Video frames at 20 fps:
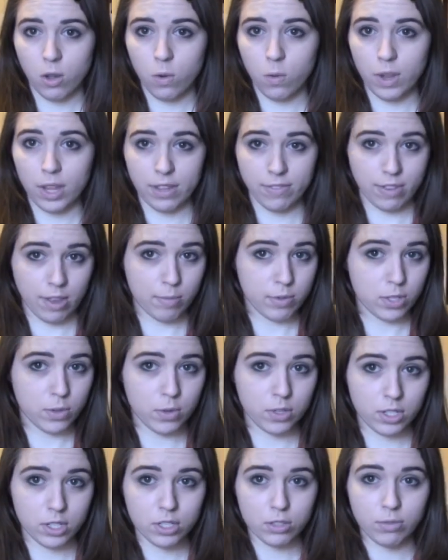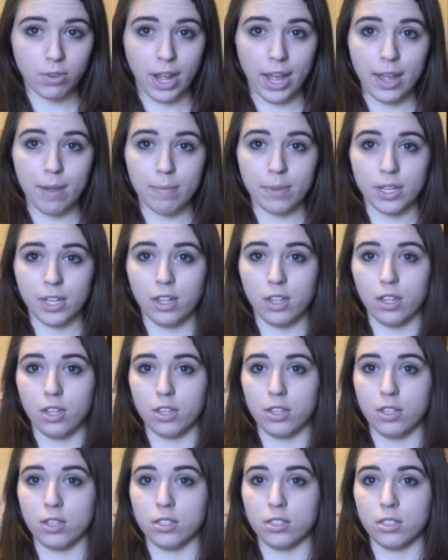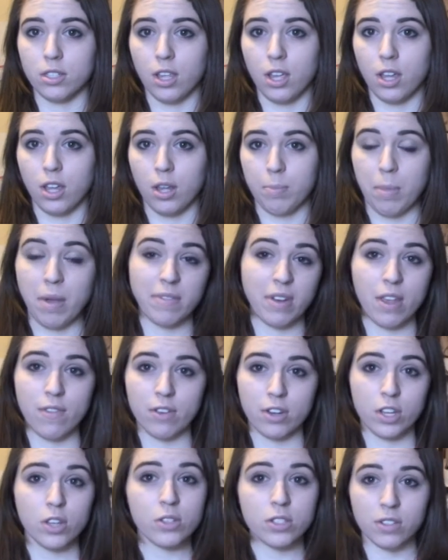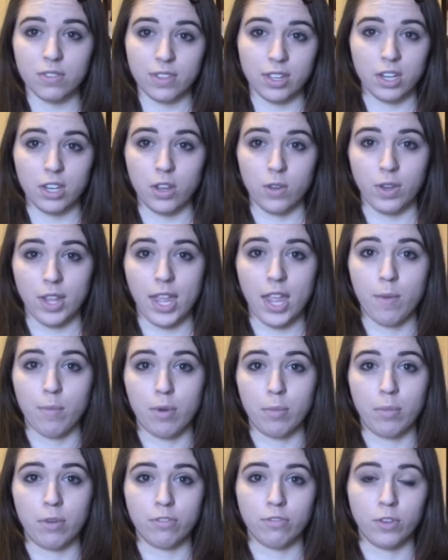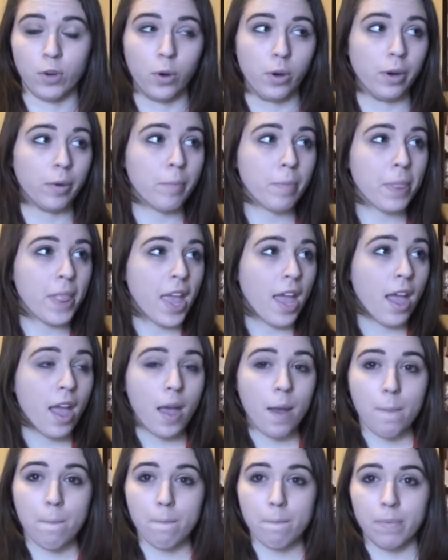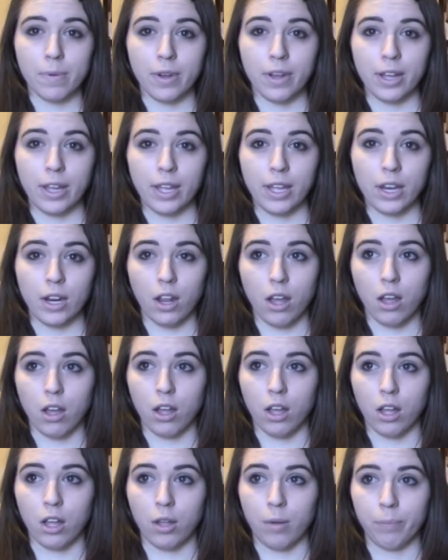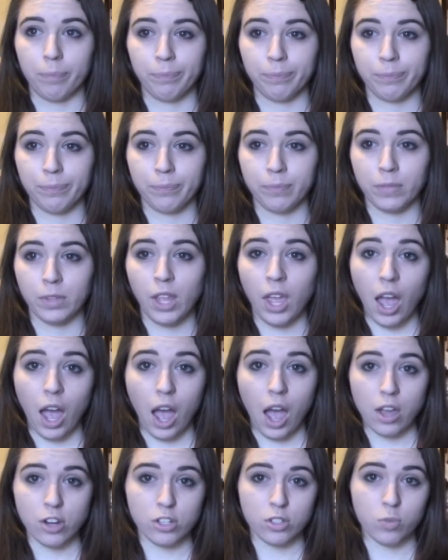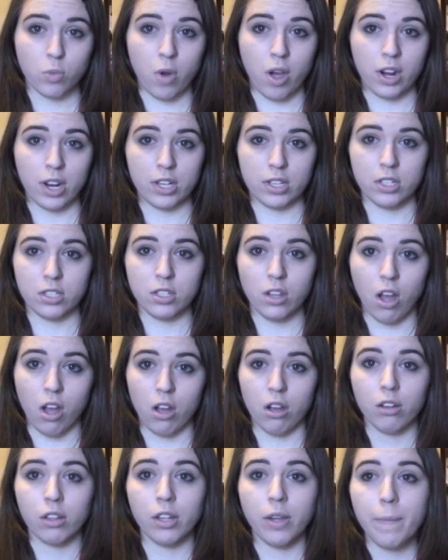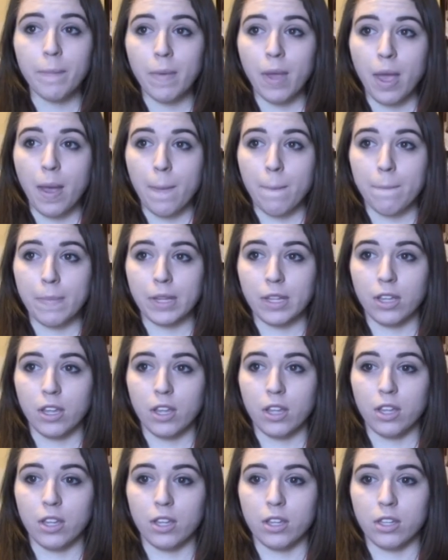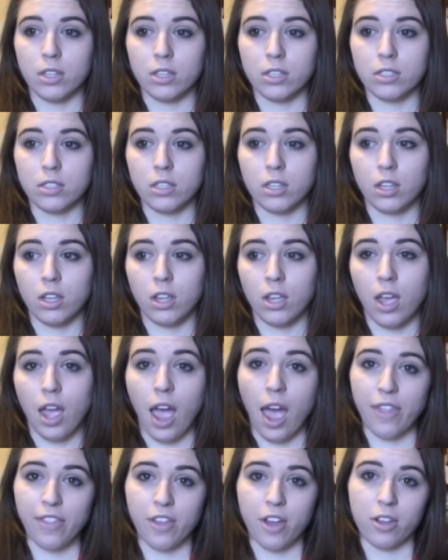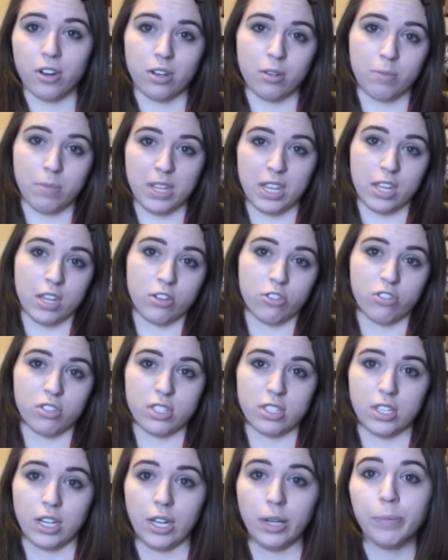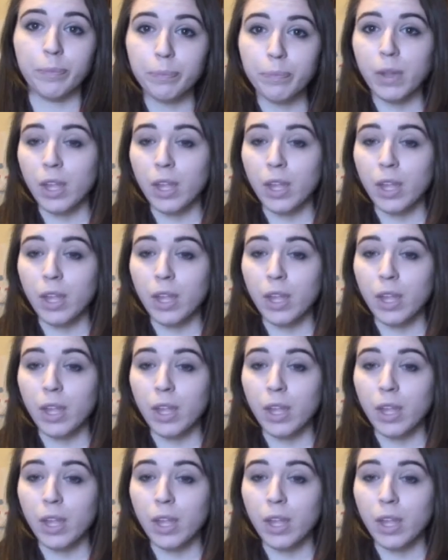know if I'm doing this right because I've never used a video camera before, but I just wanted to talk because I thought it'd be interesting.